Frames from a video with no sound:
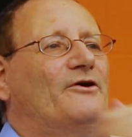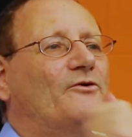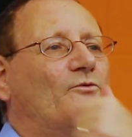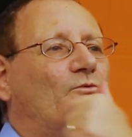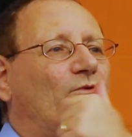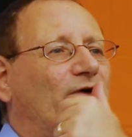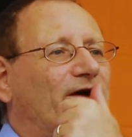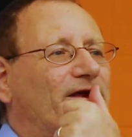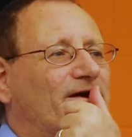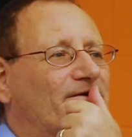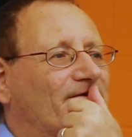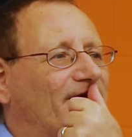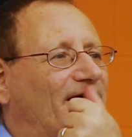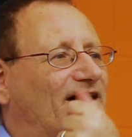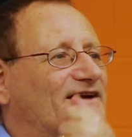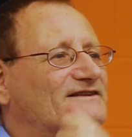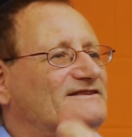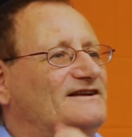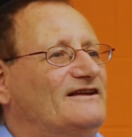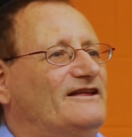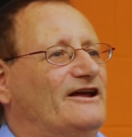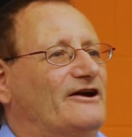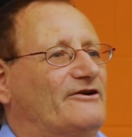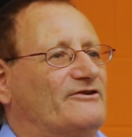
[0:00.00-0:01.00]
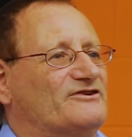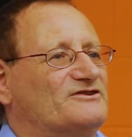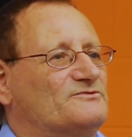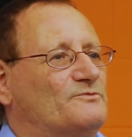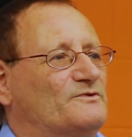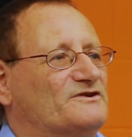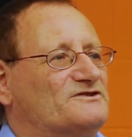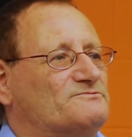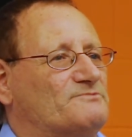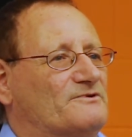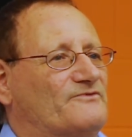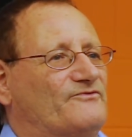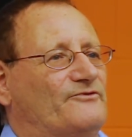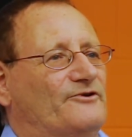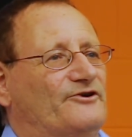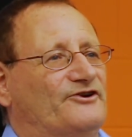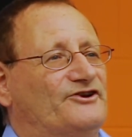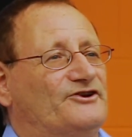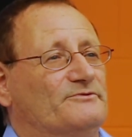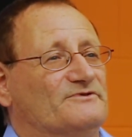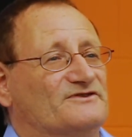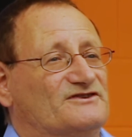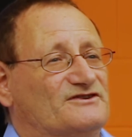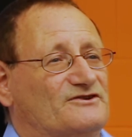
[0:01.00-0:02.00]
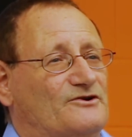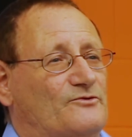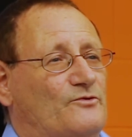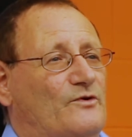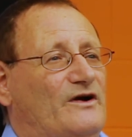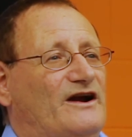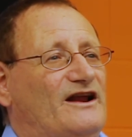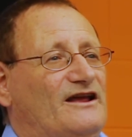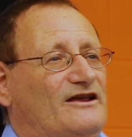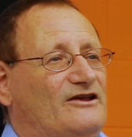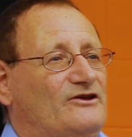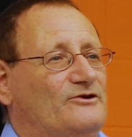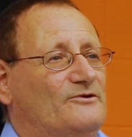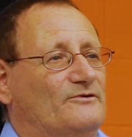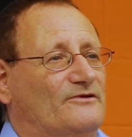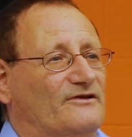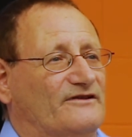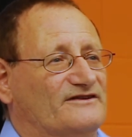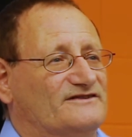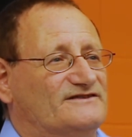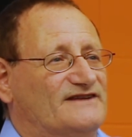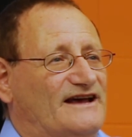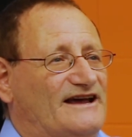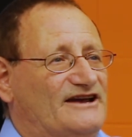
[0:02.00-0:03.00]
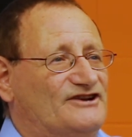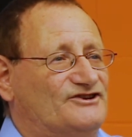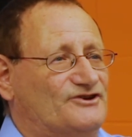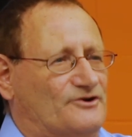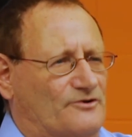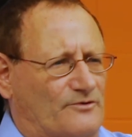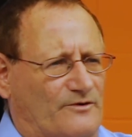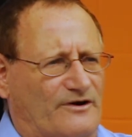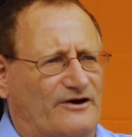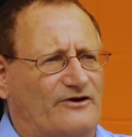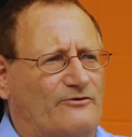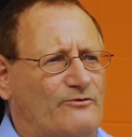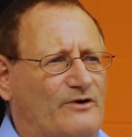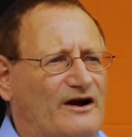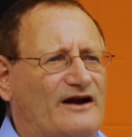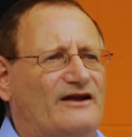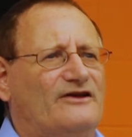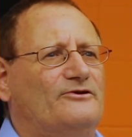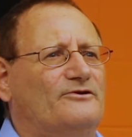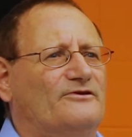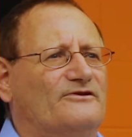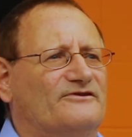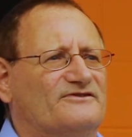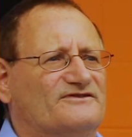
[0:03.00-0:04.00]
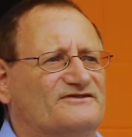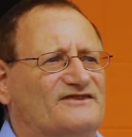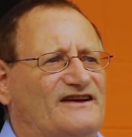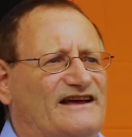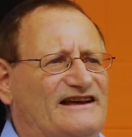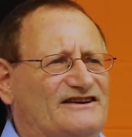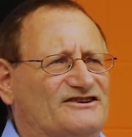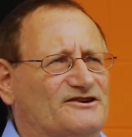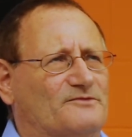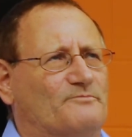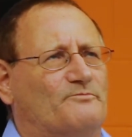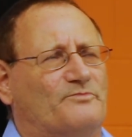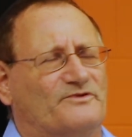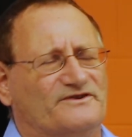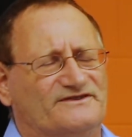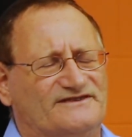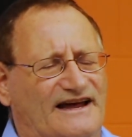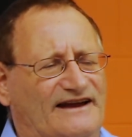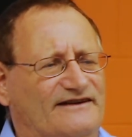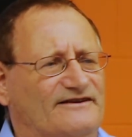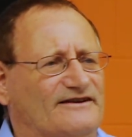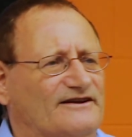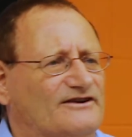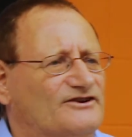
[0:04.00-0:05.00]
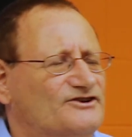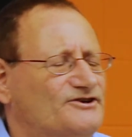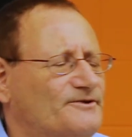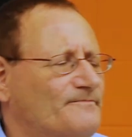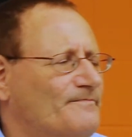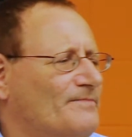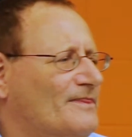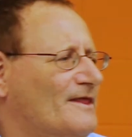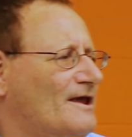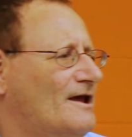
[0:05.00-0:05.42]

what you're asking there is what's referred to as credit utilization or a credit utilization percentage.